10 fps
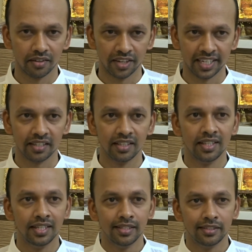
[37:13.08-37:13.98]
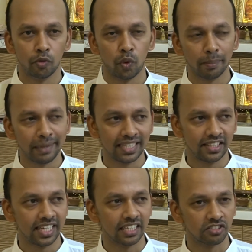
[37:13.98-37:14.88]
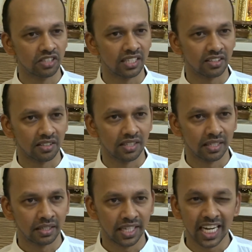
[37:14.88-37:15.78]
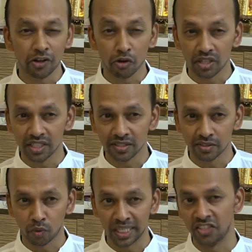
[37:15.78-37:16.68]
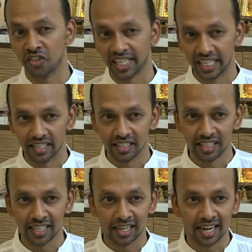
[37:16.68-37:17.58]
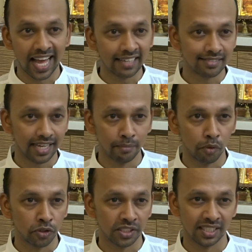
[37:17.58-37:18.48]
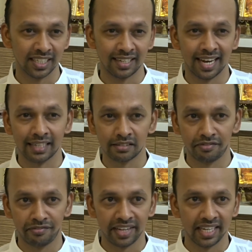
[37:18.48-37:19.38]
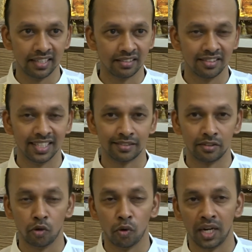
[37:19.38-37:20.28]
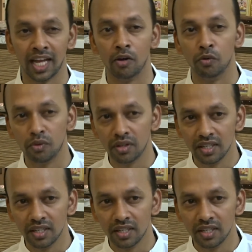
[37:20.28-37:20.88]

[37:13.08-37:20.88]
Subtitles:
Right? So one might think that Jnana Yoga is quite dry, it lacks emotion, it lacks faith, there's no love.